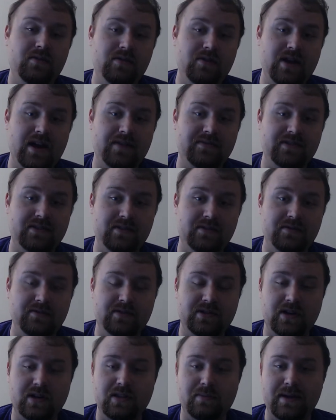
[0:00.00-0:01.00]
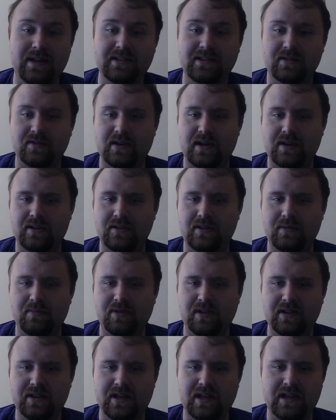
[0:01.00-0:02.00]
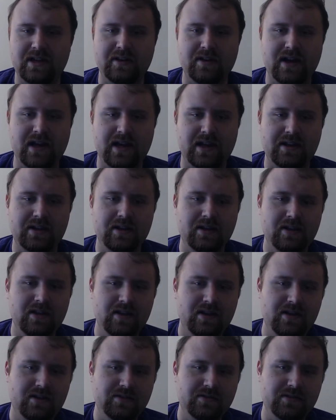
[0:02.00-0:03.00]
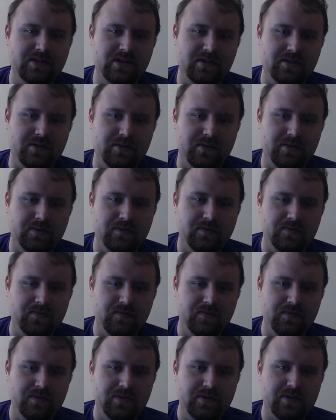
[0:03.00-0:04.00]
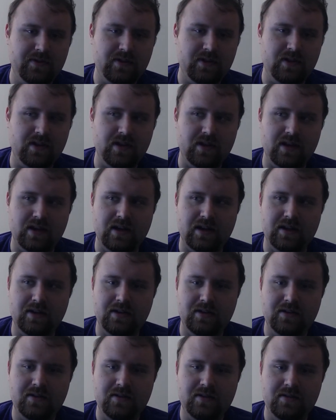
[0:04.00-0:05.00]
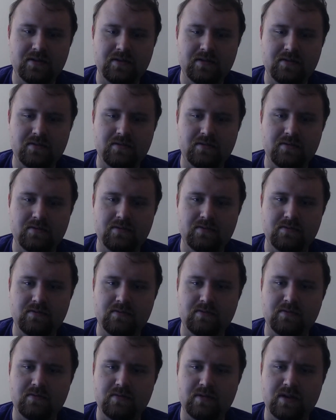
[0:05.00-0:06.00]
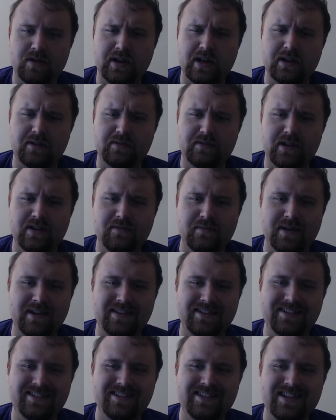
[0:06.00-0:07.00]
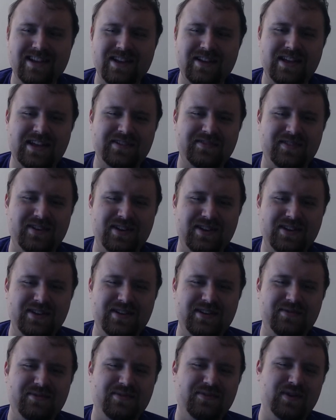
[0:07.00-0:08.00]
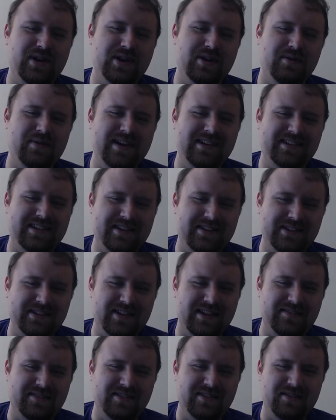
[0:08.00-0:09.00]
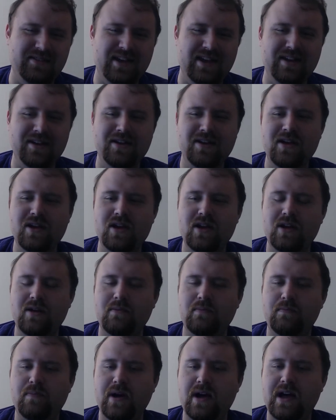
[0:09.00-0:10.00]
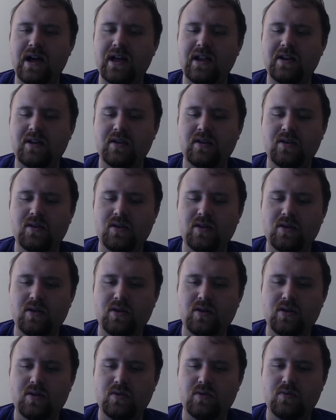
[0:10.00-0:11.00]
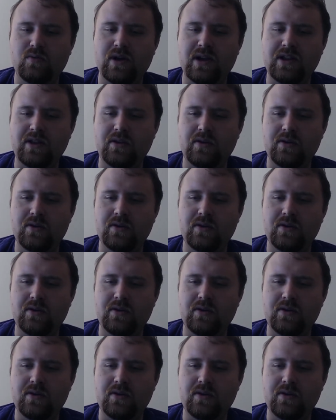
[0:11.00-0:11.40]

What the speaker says: have to turn the pencil around completely in your hand to. No, you don't. Never mind. That's when you're racing. You still have to do that. But when